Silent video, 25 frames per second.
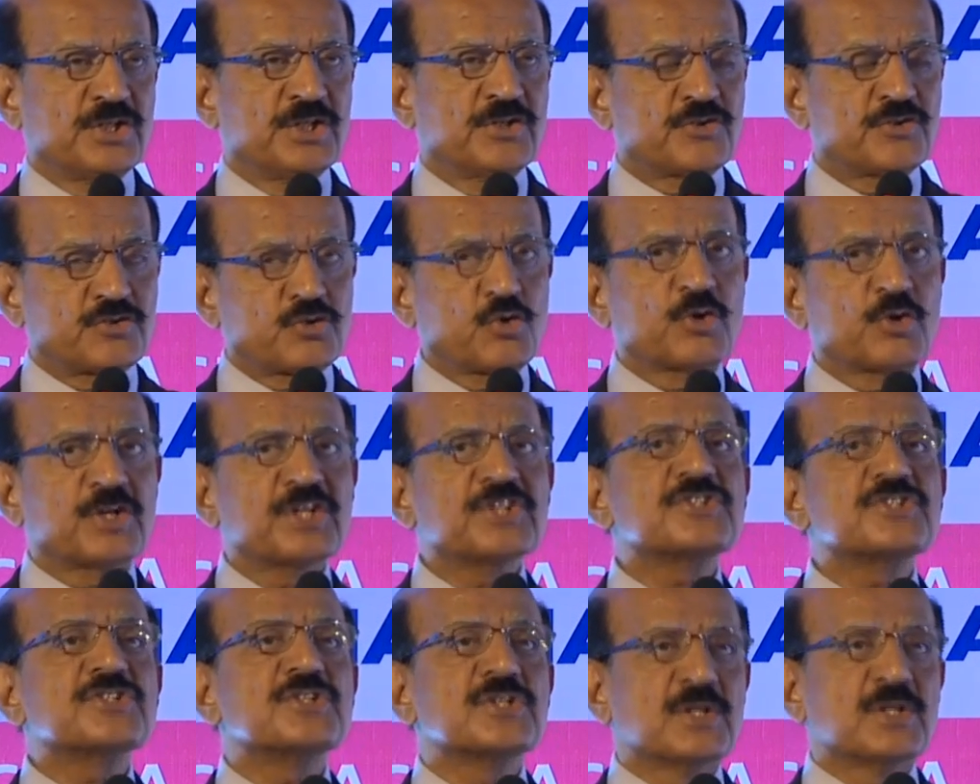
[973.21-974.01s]

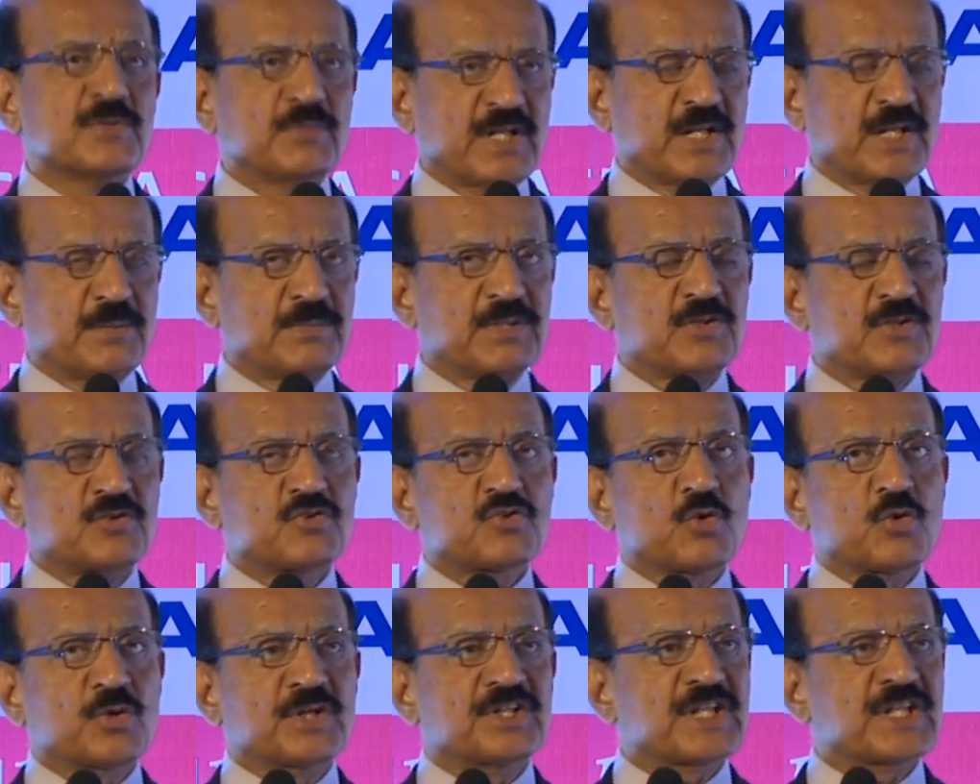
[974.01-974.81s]
Storage, when I mean
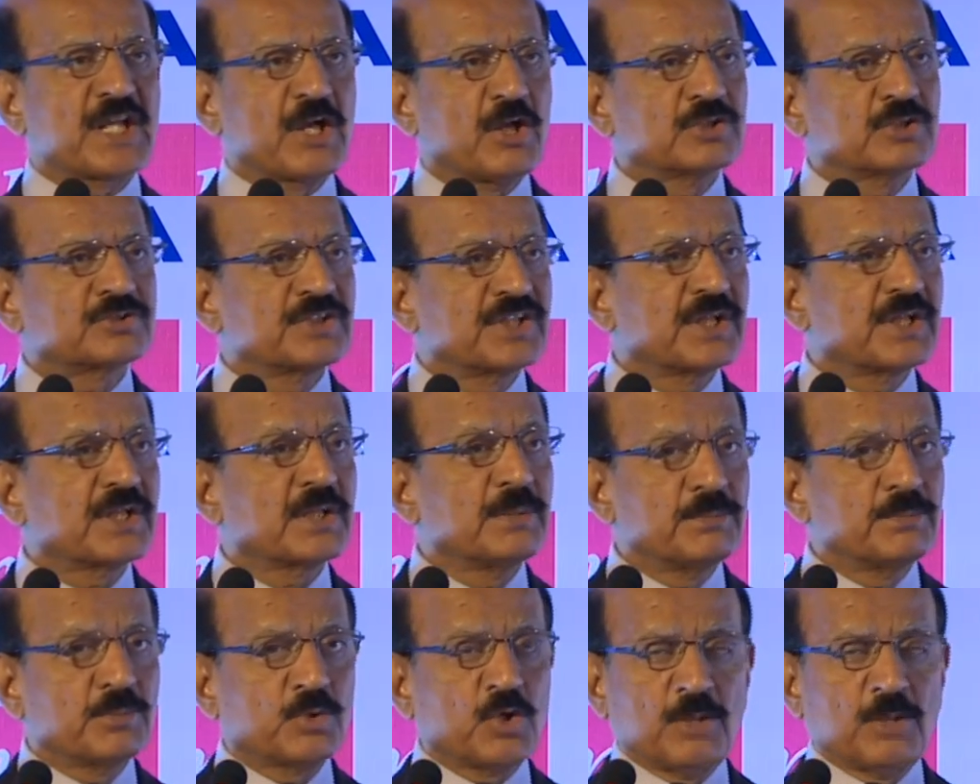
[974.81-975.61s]
storage, I also
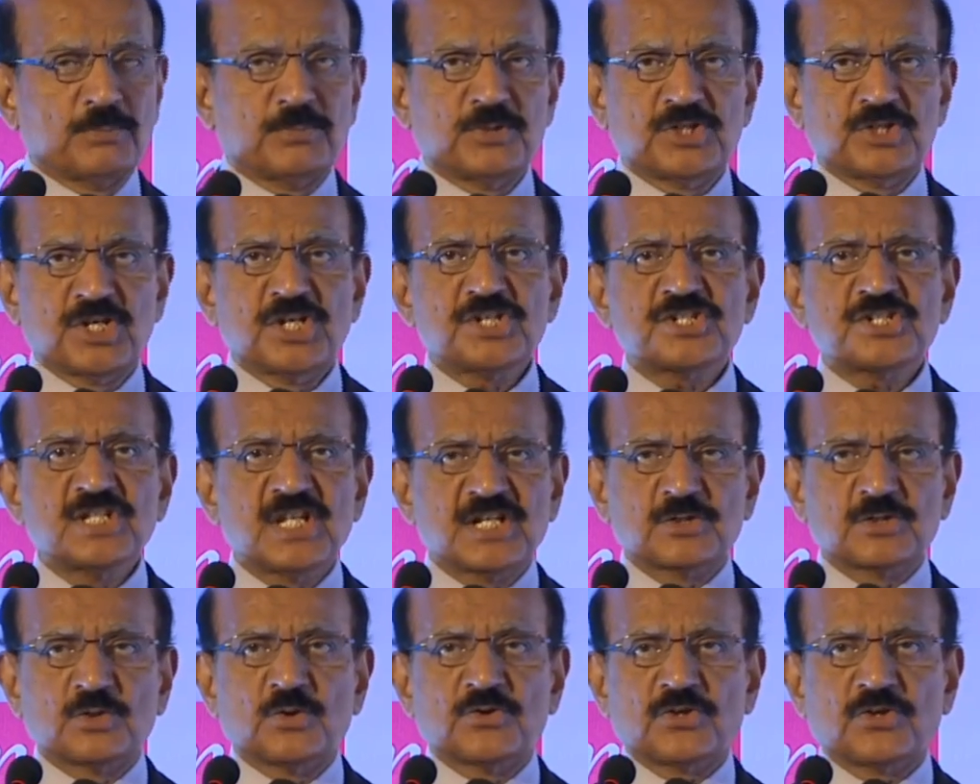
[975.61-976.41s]
computation
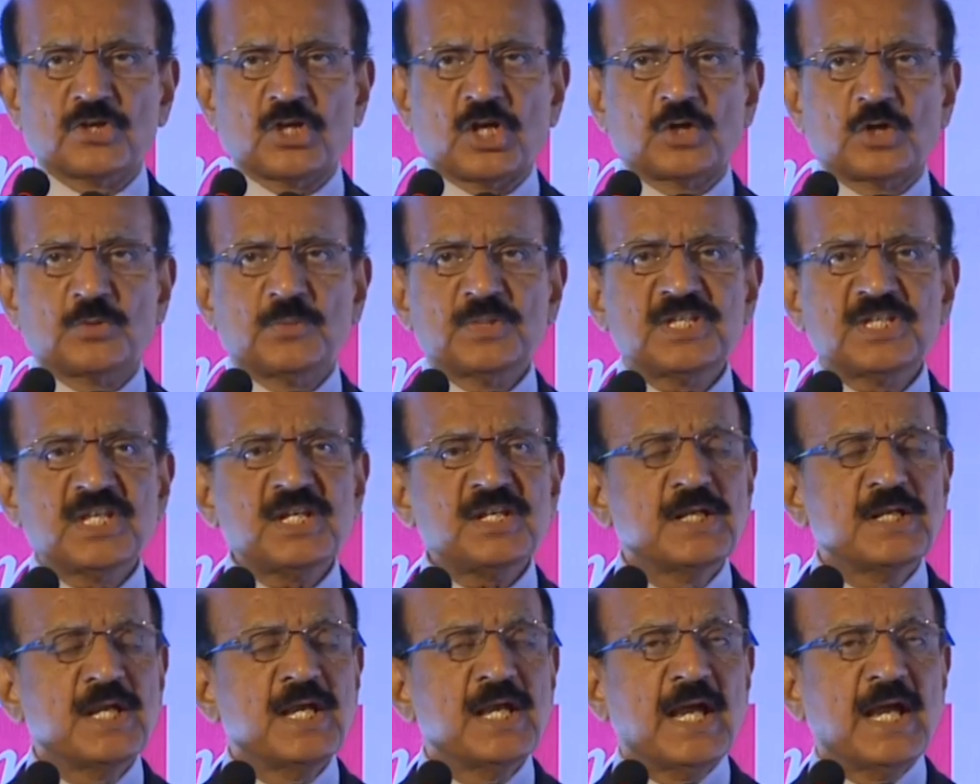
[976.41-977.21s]
that goes along with
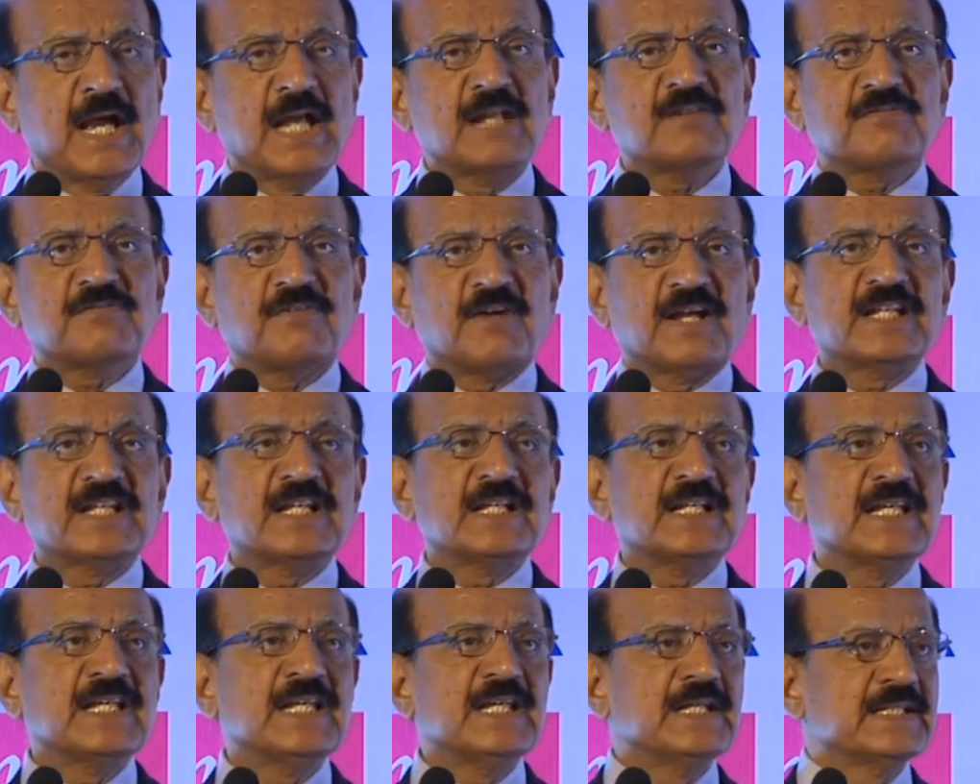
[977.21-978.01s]
it, and
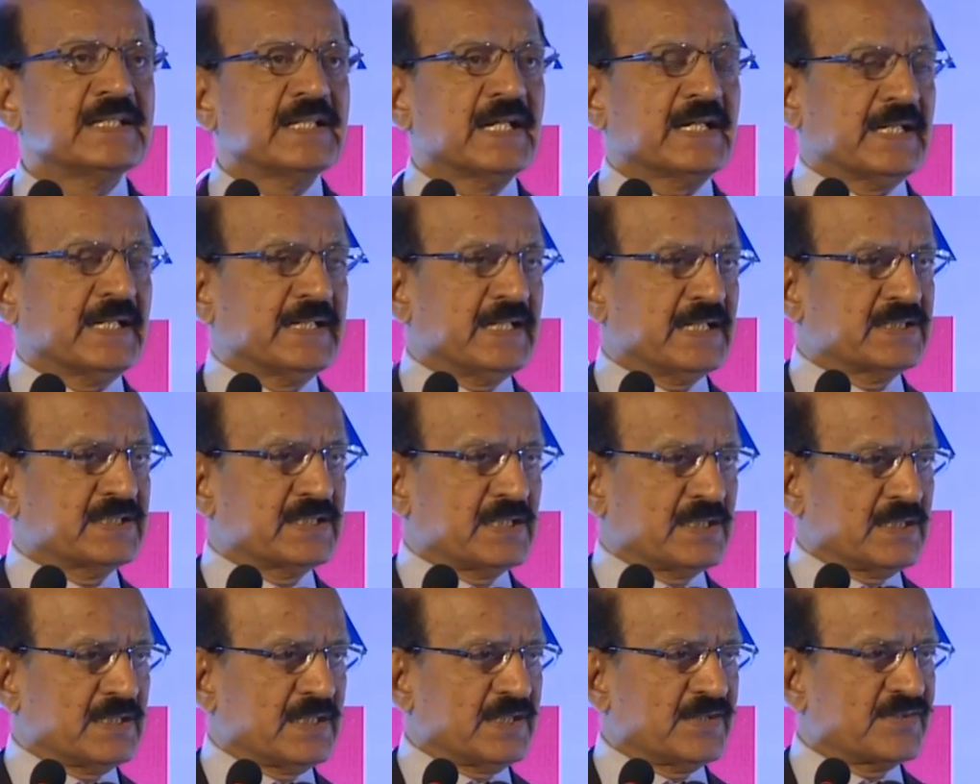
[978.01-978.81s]
finally the
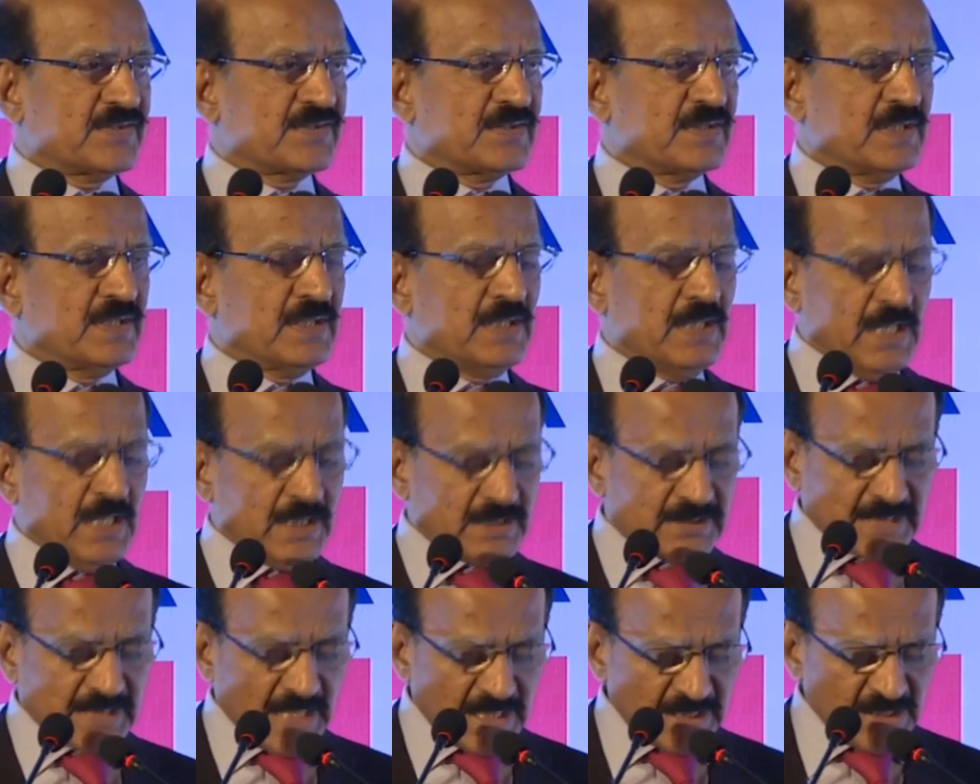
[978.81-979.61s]
connectedness.
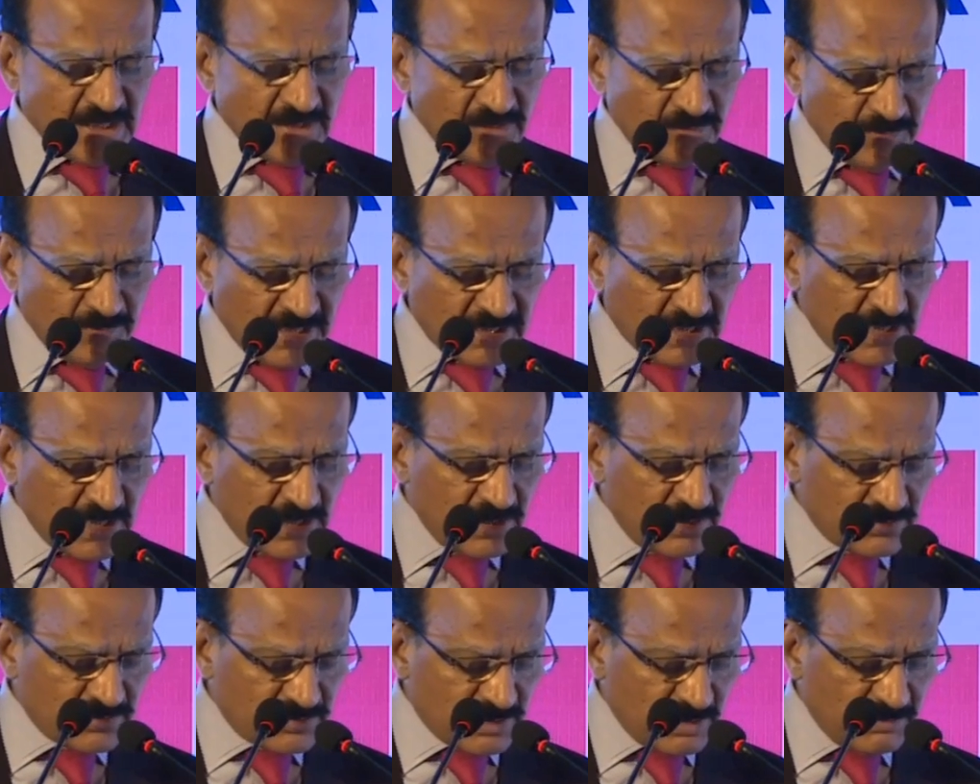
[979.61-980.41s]
That is
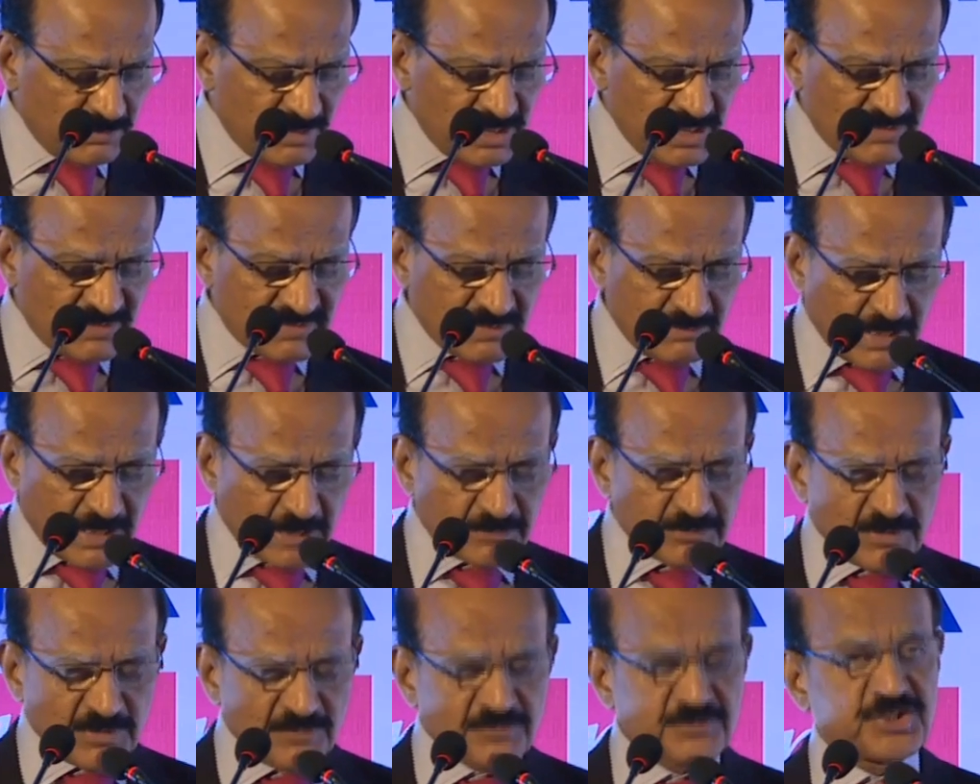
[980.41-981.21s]
making tremendous
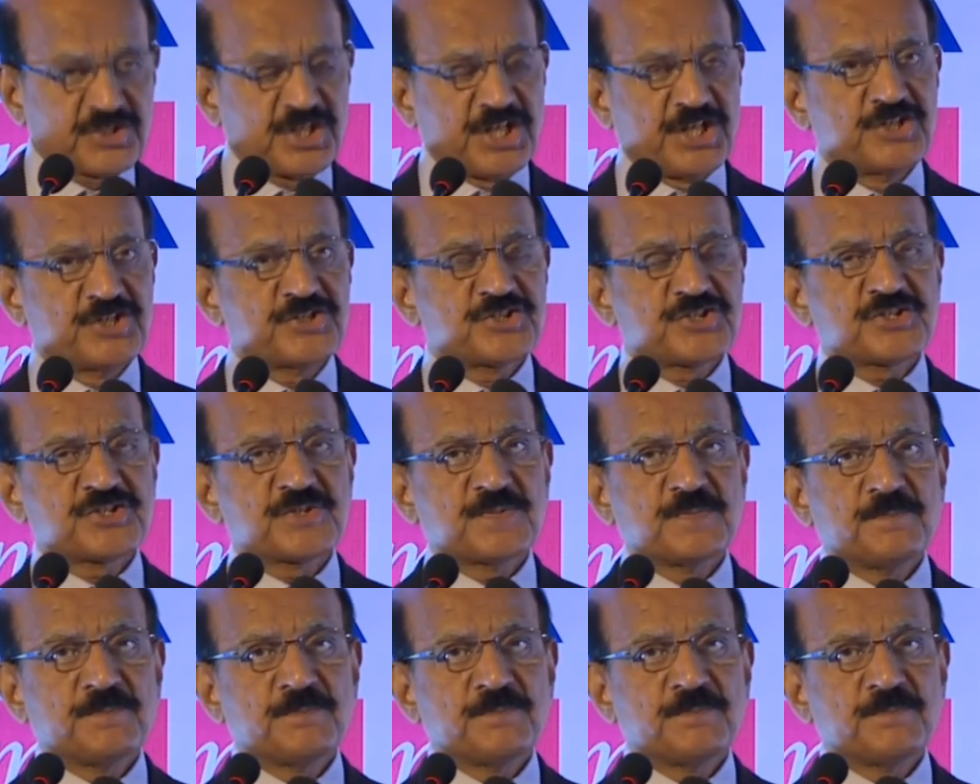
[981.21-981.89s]
amount of change.